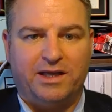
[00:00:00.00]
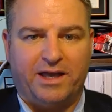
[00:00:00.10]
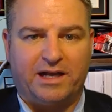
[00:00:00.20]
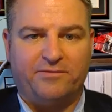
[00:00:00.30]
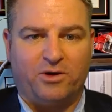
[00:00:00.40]

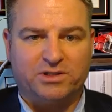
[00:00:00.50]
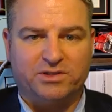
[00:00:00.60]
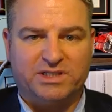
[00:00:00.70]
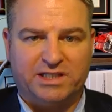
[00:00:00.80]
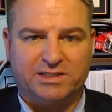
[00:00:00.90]
And I've also
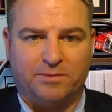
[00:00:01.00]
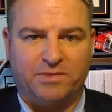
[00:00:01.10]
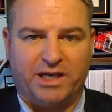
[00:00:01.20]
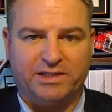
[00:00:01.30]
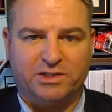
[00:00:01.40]
seen some
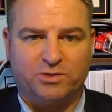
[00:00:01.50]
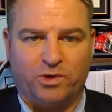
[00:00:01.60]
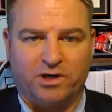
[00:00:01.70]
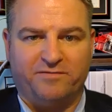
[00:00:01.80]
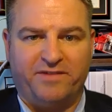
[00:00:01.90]
cases
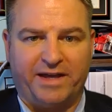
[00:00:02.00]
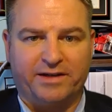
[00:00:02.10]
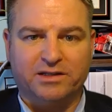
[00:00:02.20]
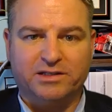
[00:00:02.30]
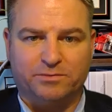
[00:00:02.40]
where
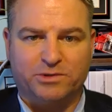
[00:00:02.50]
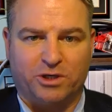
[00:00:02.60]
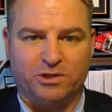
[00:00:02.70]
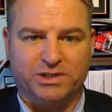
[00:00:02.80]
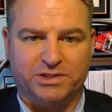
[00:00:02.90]
vandalism
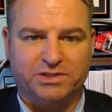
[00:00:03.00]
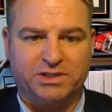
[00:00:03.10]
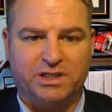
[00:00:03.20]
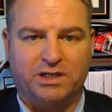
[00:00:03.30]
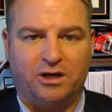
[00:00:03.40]

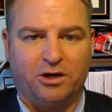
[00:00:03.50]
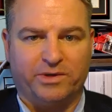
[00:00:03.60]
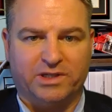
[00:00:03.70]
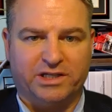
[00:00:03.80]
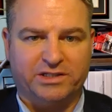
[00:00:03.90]
charges are
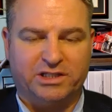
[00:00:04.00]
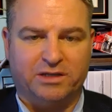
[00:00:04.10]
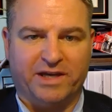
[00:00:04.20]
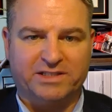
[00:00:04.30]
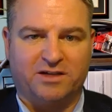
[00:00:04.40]
related to
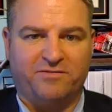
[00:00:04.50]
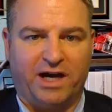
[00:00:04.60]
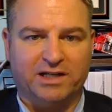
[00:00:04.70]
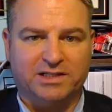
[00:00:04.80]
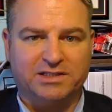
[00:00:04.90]
domestic
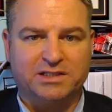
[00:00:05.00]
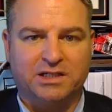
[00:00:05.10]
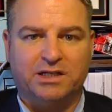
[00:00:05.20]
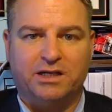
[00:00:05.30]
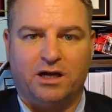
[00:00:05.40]
violence,
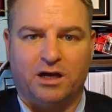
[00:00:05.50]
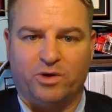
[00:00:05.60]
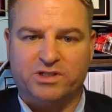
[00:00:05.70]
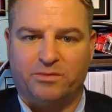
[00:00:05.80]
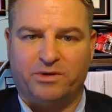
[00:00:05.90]

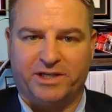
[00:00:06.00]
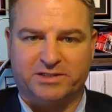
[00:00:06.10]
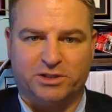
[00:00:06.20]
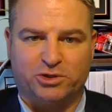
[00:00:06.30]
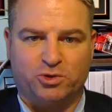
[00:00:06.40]
where somebody
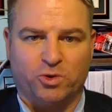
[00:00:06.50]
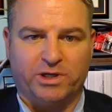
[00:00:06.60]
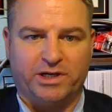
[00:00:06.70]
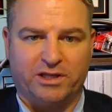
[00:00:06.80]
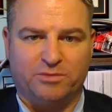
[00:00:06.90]
has
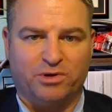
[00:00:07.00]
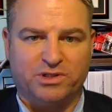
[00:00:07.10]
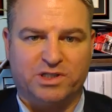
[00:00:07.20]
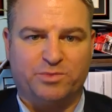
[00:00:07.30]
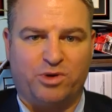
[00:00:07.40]
destroyed another
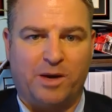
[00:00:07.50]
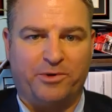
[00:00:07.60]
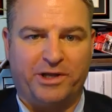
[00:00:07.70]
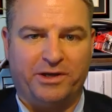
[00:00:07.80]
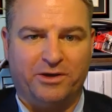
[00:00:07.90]
person's
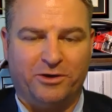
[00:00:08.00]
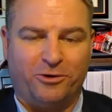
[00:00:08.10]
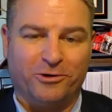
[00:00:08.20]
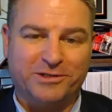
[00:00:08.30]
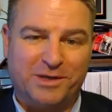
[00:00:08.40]
property,
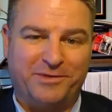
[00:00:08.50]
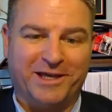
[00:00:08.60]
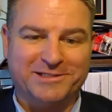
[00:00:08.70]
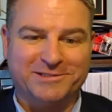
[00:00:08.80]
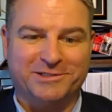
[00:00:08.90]
or in some
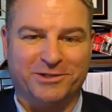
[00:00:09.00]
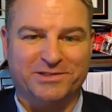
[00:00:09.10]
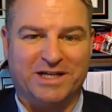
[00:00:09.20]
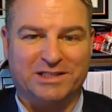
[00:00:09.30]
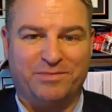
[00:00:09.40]
cases, it
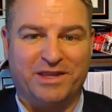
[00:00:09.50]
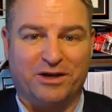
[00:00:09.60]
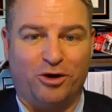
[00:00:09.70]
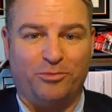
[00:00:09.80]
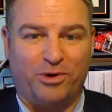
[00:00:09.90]
turns out to be
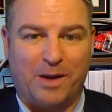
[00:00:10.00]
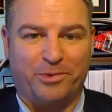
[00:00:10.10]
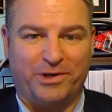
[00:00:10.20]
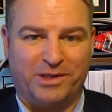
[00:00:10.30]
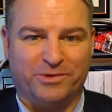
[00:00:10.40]
their own
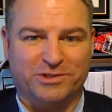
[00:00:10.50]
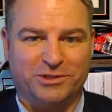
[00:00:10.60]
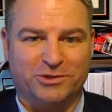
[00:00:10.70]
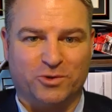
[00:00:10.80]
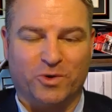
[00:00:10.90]
property that was
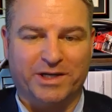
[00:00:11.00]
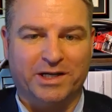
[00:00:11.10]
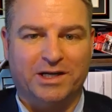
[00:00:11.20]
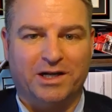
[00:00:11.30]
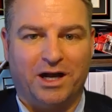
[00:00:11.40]
destroyed,
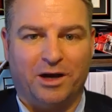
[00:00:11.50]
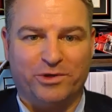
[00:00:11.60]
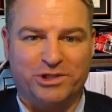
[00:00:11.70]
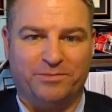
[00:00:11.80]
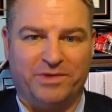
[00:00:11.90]

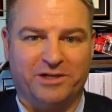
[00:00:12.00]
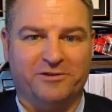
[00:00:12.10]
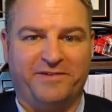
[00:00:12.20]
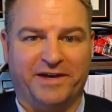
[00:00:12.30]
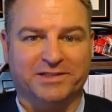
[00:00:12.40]
which can be a
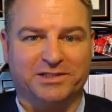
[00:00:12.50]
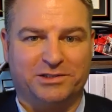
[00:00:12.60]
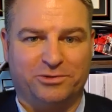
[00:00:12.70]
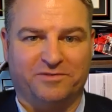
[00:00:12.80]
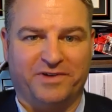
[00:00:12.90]
defense
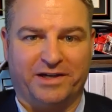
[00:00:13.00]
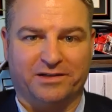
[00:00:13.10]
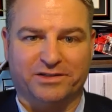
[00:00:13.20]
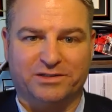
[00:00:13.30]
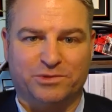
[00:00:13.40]
to a
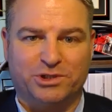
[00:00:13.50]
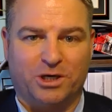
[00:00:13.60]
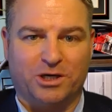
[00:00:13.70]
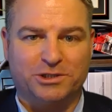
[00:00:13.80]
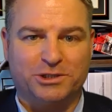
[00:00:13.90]
vandalism
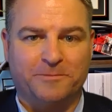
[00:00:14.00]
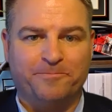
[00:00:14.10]
charge.